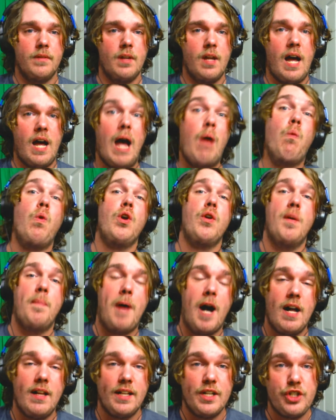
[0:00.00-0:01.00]
I want to
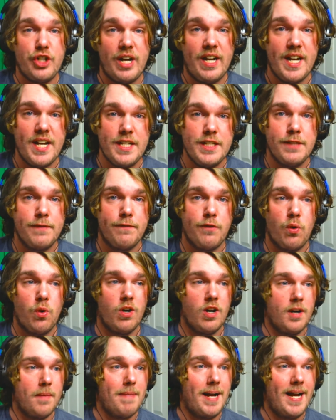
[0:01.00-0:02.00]
apologize
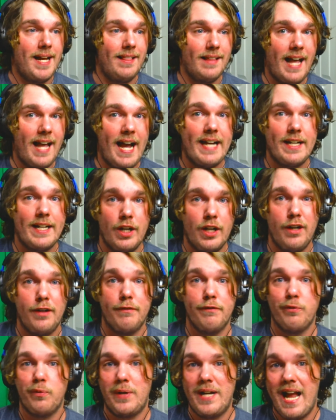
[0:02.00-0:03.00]
for my lack
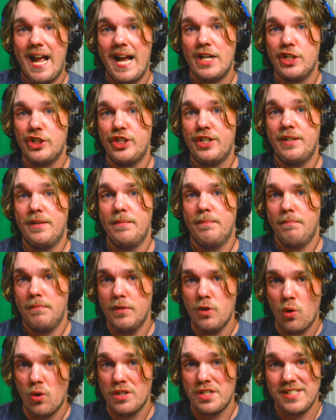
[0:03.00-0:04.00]
of reaction
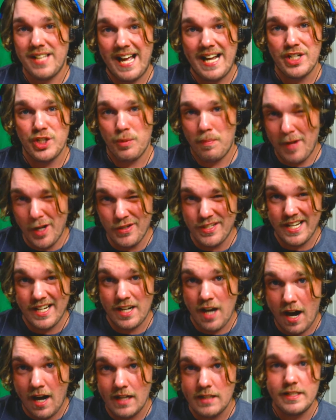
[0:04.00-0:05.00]
or slash music
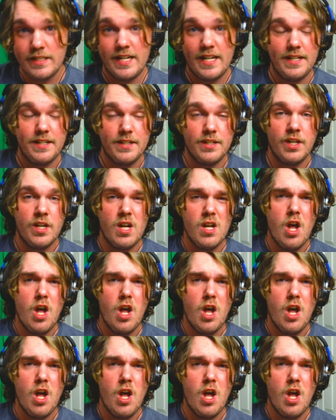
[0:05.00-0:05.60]
content